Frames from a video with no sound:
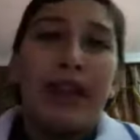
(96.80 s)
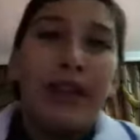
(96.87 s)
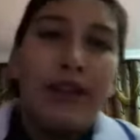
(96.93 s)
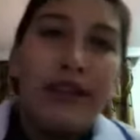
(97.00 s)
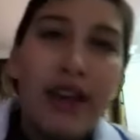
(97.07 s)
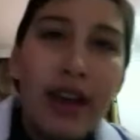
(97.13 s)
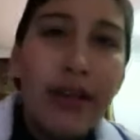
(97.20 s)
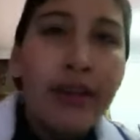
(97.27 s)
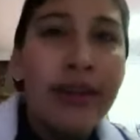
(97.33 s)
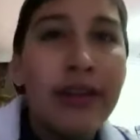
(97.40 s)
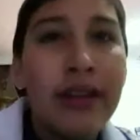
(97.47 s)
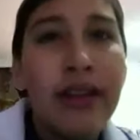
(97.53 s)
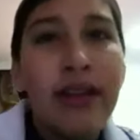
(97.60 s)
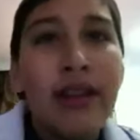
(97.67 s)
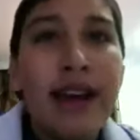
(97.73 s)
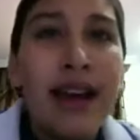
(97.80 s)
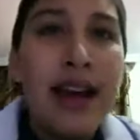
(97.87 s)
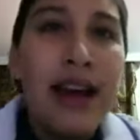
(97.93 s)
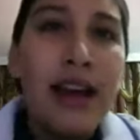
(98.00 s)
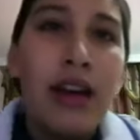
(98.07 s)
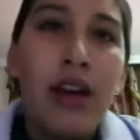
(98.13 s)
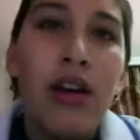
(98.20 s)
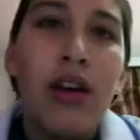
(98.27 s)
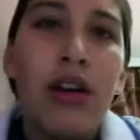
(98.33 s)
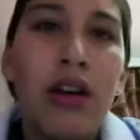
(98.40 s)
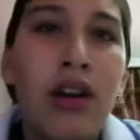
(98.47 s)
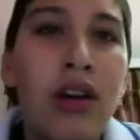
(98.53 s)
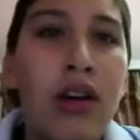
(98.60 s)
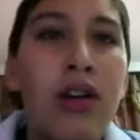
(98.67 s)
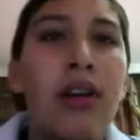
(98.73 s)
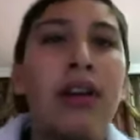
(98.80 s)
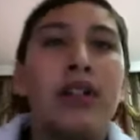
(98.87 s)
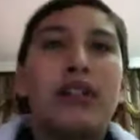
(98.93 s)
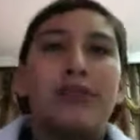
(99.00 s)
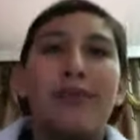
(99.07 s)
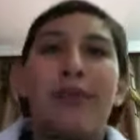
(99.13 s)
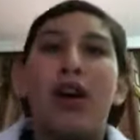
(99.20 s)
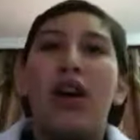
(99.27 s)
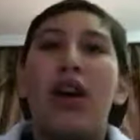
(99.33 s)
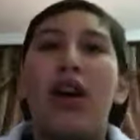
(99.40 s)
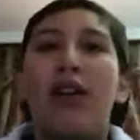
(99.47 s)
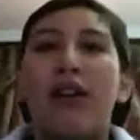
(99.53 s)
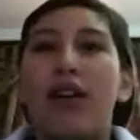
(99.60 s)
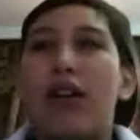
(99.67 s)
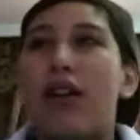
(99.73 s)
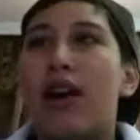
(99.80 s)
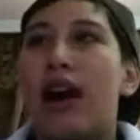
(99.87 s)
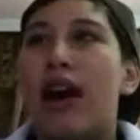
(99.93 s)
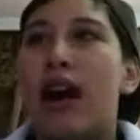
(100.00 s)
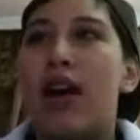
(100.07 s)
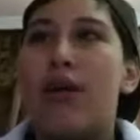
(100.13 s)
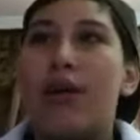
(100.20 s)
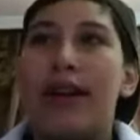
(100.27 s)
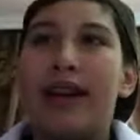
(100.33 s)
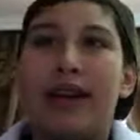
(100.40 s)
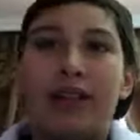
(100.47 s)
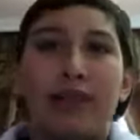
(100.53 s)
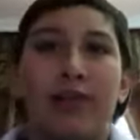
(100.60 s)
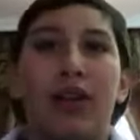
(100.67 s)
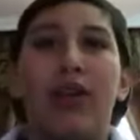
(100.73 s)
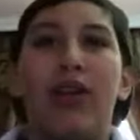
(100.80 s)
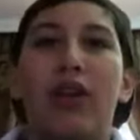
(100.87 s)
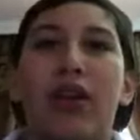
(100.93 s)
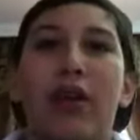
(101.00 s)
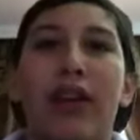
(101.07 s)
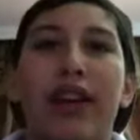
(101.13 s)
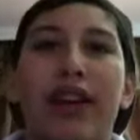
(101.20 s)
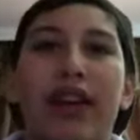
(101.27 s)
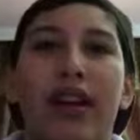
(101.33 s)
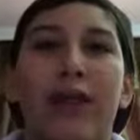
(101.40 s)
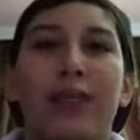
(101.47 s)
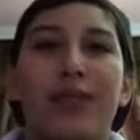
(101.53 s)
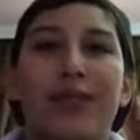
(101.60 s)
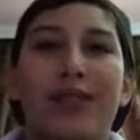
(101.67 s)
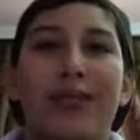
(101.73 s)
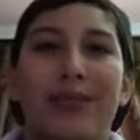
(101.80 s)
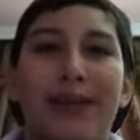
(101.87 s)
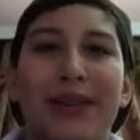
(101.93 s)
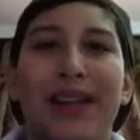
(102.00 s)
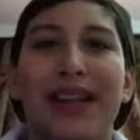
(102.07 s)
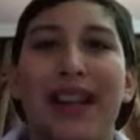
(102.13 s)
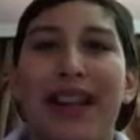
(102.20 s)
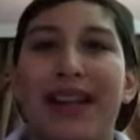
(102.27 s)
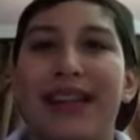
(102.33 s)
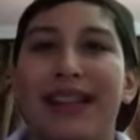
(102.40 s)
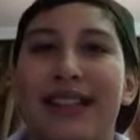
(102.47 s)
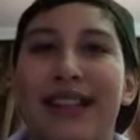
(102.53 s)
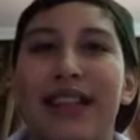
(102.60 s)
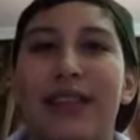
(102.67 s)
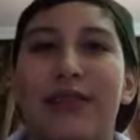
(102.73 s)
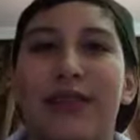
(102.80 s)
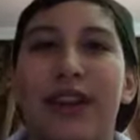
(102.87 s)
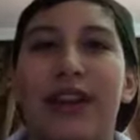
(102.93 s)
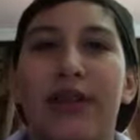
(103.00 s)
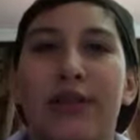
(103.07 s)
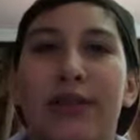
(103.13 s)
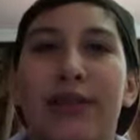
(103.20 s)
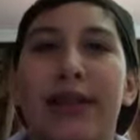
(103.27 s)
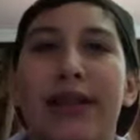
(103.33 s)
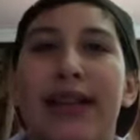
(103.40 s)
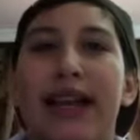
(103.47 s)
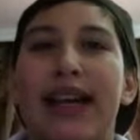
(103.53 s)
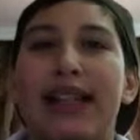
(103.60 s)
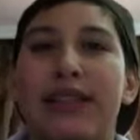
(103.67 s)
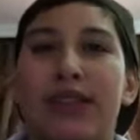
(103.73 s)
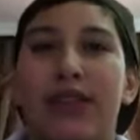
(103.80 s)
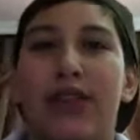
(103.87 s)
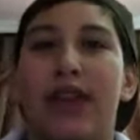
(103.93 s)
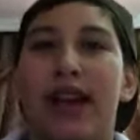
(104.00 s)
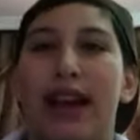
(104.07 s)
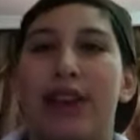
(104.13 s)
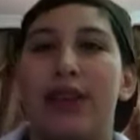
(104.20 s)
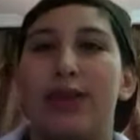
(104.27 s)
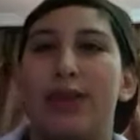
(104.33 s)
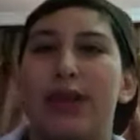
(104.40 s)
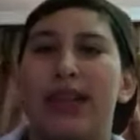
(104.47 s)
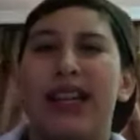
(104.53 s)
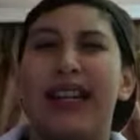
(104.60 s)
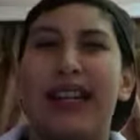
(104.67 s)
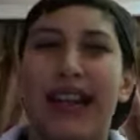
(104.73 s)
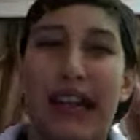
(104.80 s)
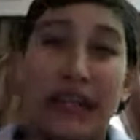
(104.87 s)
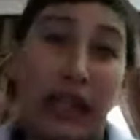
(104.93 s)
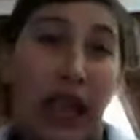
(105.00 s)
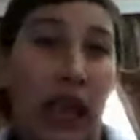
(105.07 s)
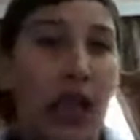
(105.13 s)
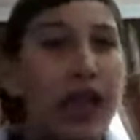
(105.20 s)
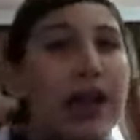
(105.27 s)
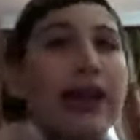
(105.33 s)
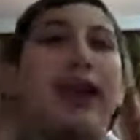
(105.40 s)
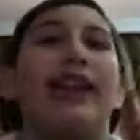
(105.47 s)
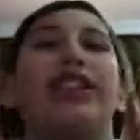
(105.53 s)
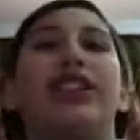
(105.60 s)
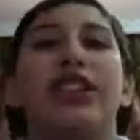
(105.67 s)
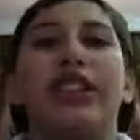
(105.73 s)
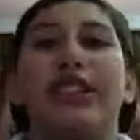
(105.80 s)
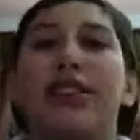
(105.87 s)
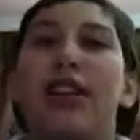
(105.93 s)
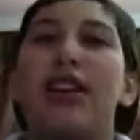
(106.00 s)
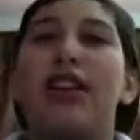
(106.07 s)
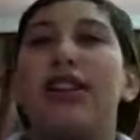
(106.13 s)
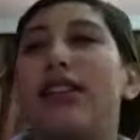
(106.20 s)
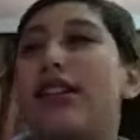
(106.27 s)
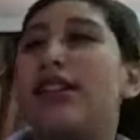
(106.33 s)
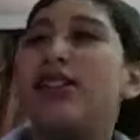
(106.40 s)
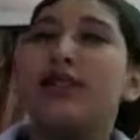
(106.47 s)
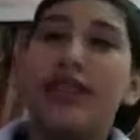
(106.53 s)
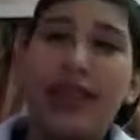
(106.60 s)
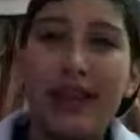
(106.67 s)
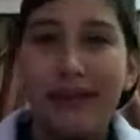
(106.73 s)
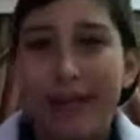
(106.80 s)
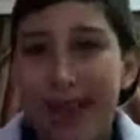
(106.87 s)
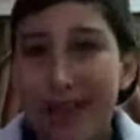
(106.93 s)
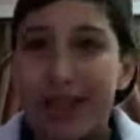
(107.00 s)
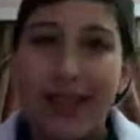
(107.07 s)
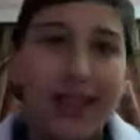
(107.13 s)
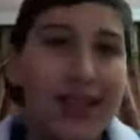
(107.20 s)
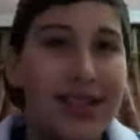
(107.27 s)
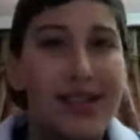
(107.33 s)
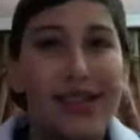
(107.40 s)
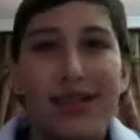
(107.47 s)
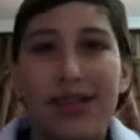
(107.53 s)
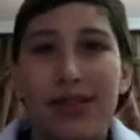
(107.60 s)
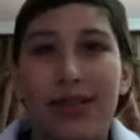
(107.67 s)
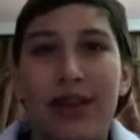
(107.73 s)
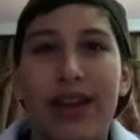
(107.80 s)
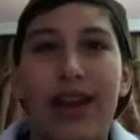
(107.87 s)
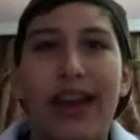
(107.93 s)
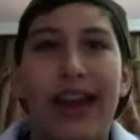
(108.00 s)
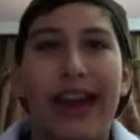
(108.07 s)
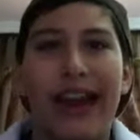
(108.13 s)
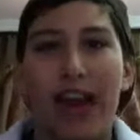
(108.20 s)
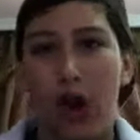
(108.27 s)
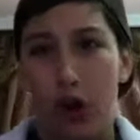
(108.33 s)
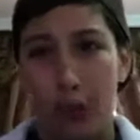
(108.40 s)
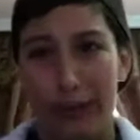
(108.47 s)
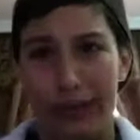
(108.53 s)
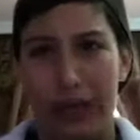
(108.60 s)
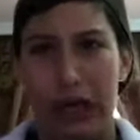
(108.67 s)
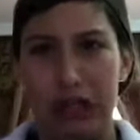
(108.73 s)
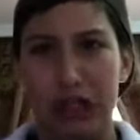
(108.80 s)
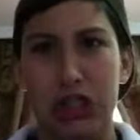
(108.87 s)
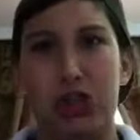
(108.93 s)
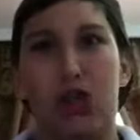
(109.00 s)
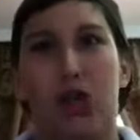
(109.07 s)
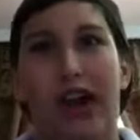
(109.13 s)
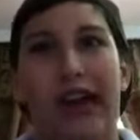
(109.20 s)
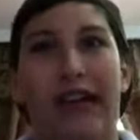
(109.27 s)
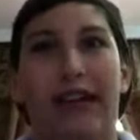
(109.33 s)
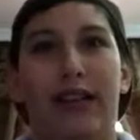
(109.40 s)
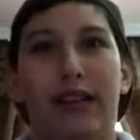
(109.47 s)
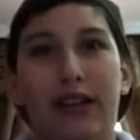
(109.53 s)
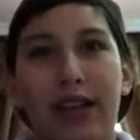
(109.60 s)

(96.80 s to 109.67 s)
Nothing now. Tomorrow I'll wake up, do some P90X, find a really nice girl, have some really nice. And she's gonna scream out, this is great. Oh my god, this is great.